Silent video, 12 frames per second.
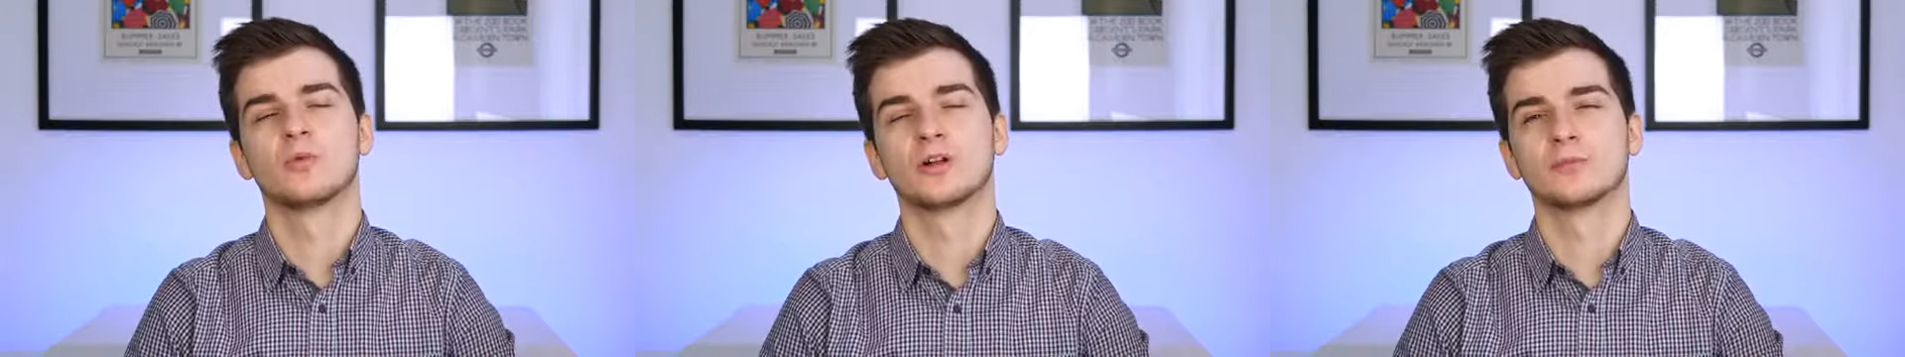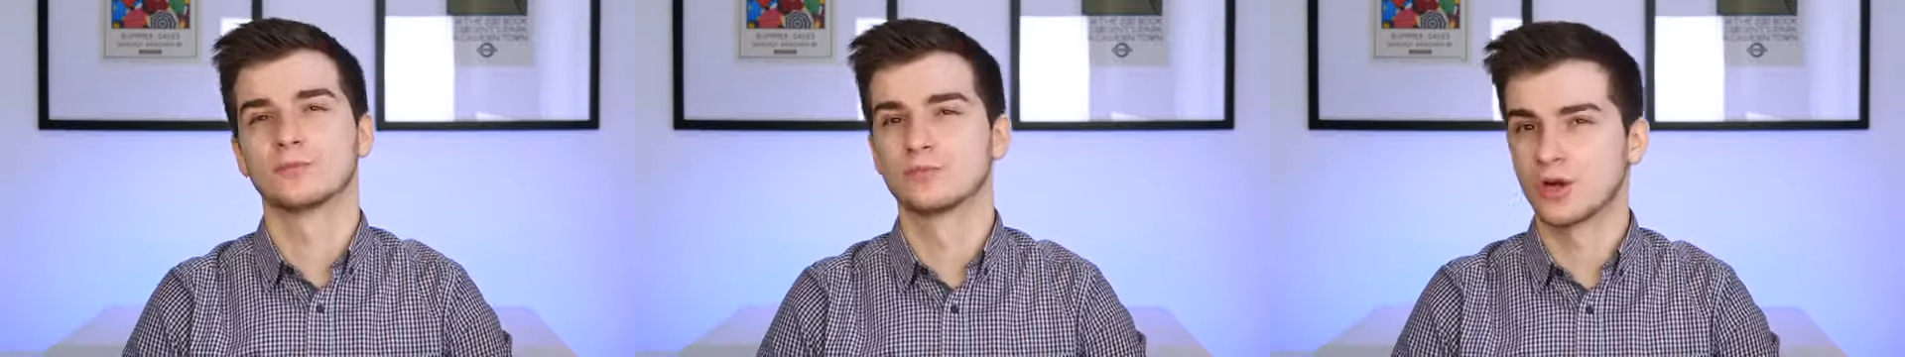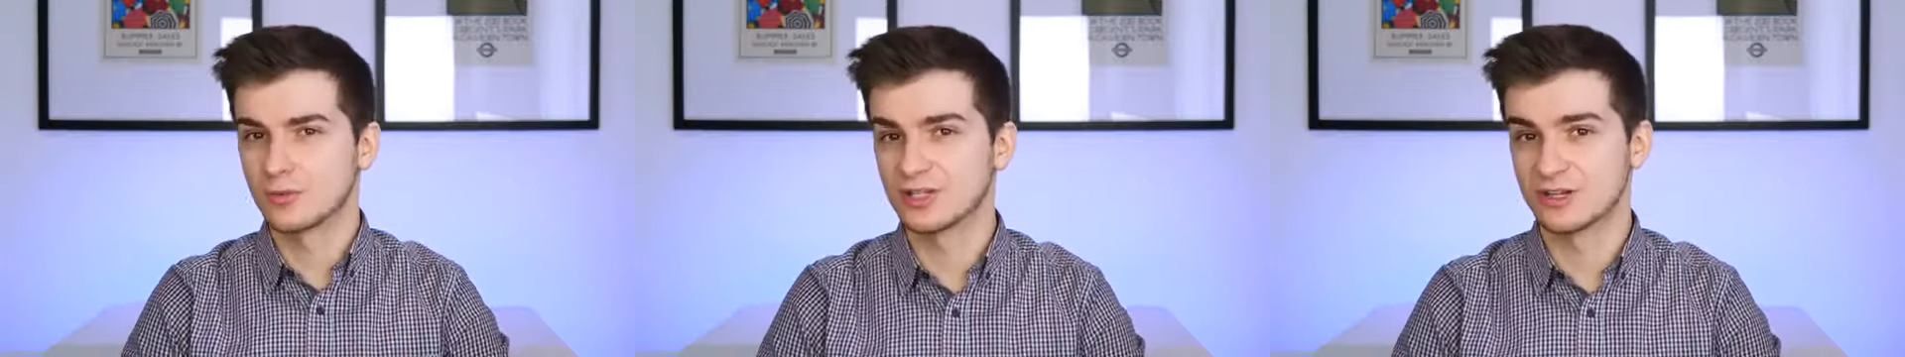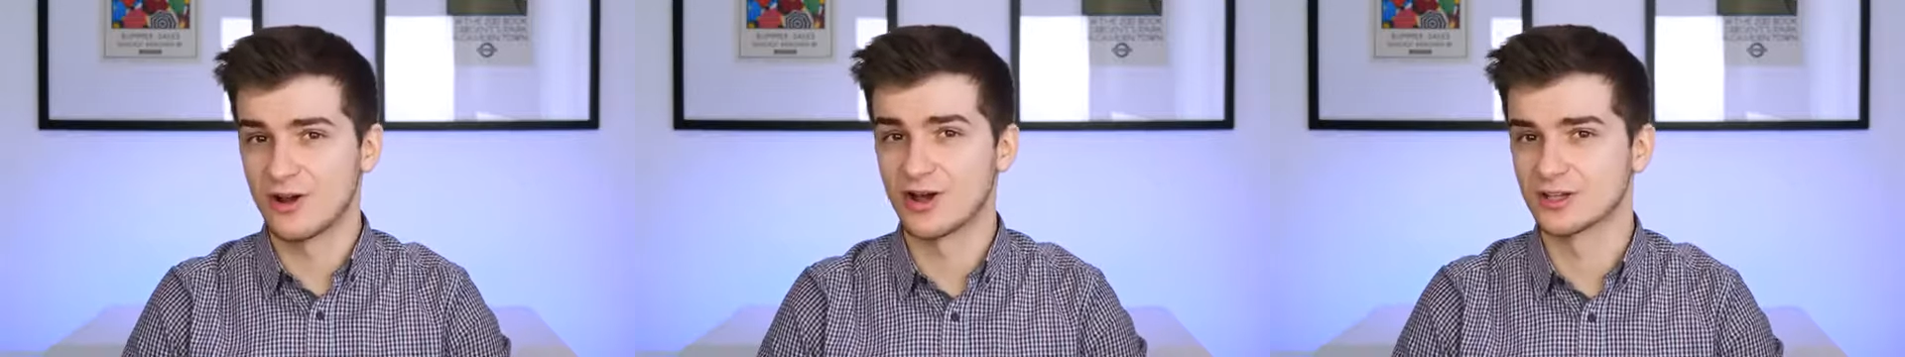Well,
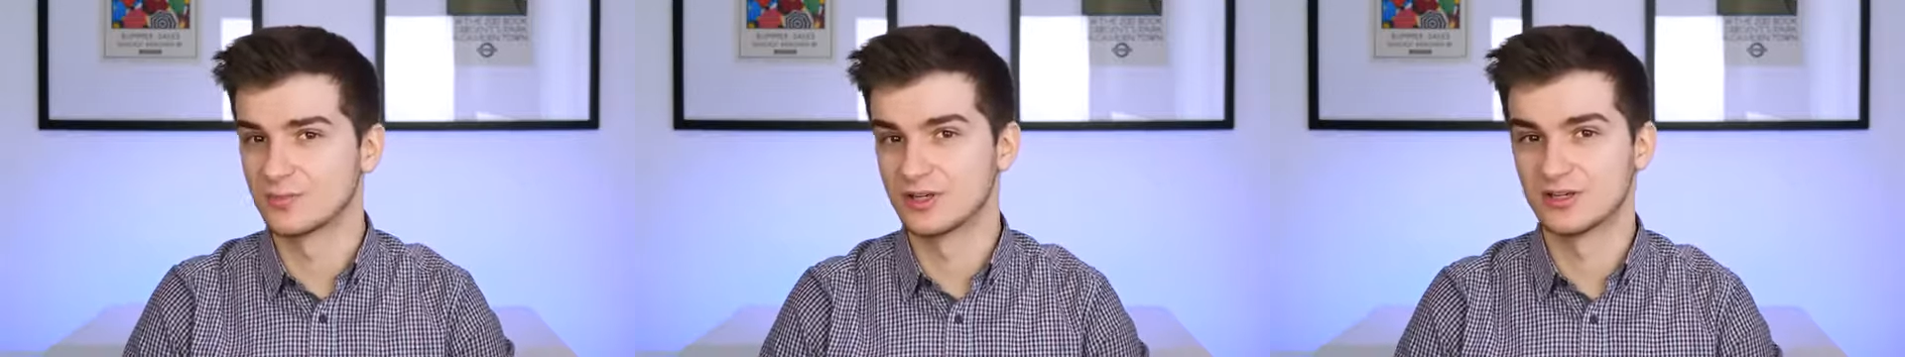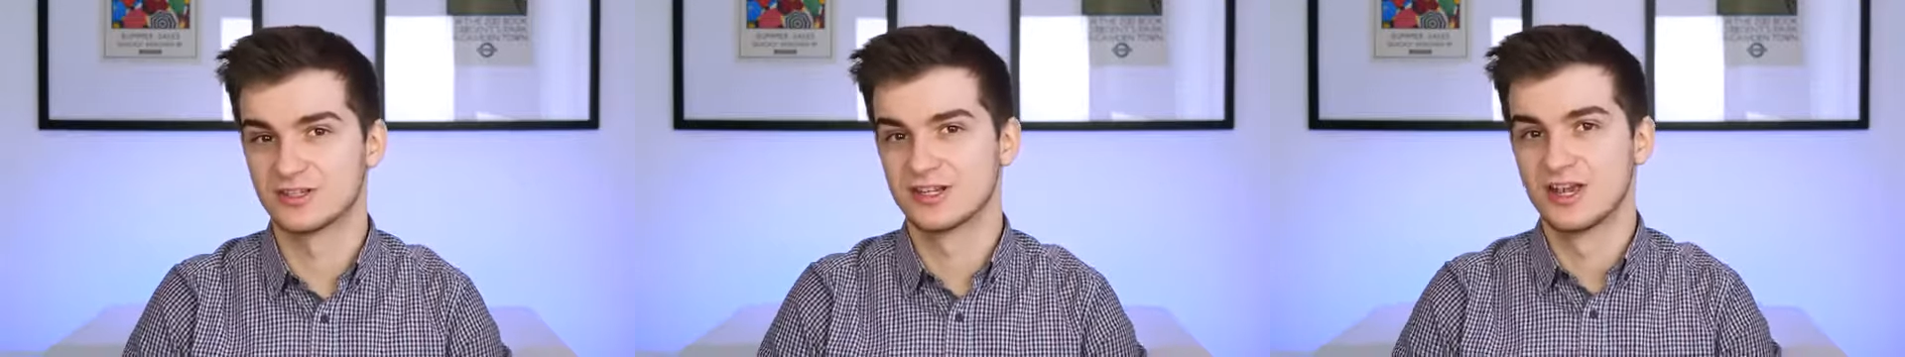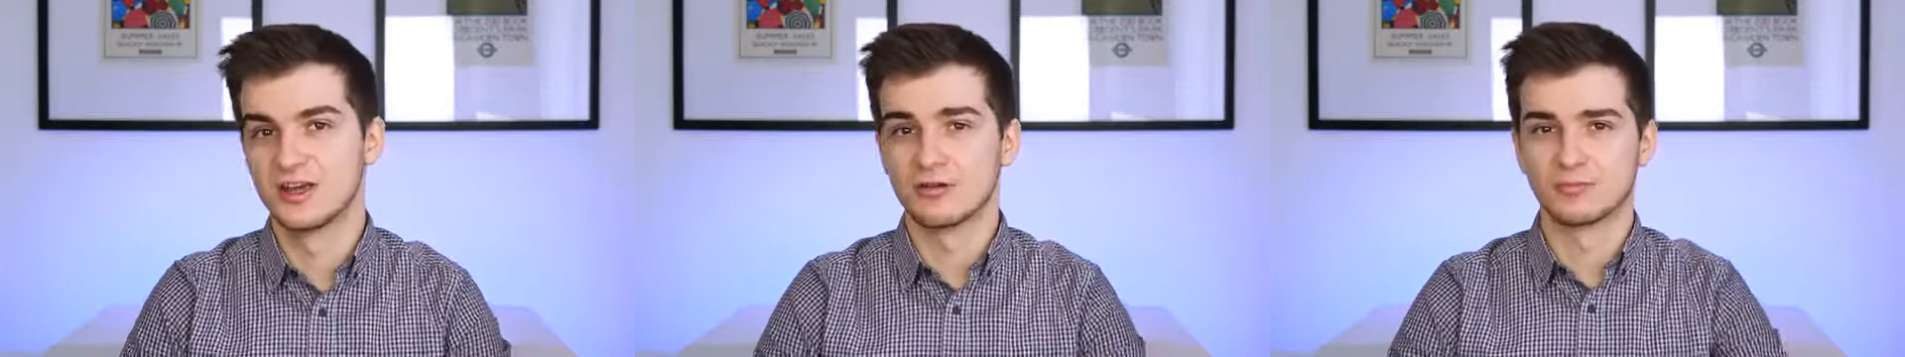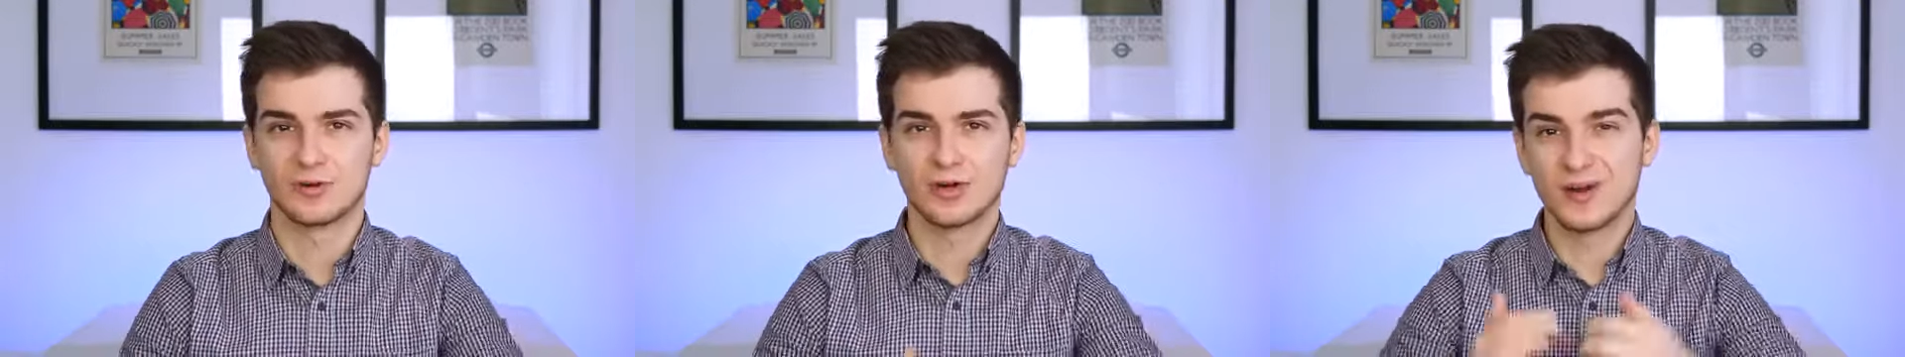probably not, because
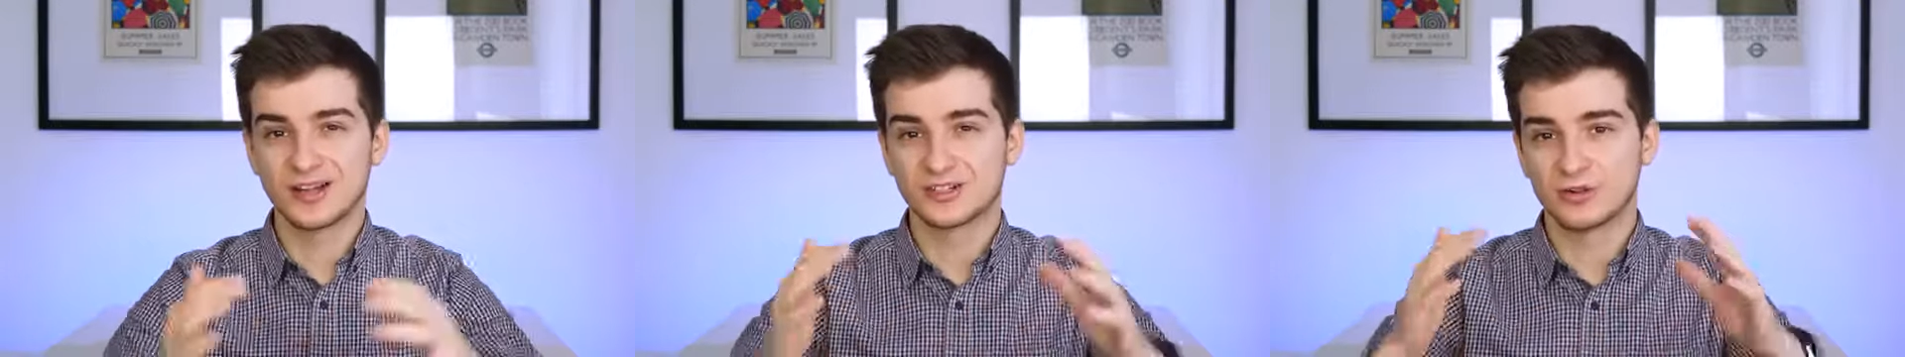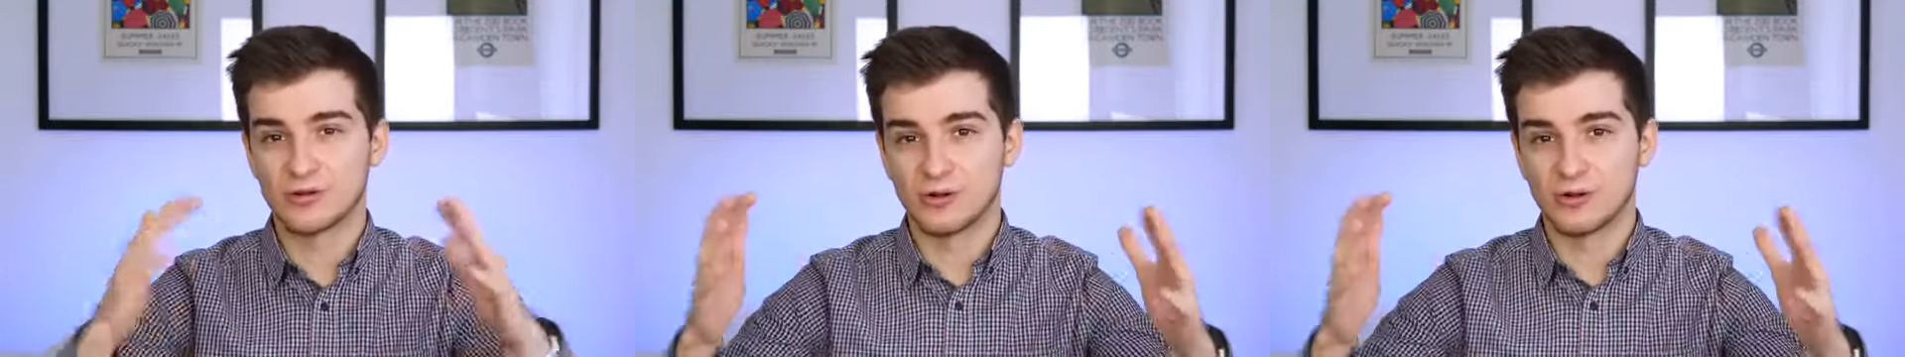pretty much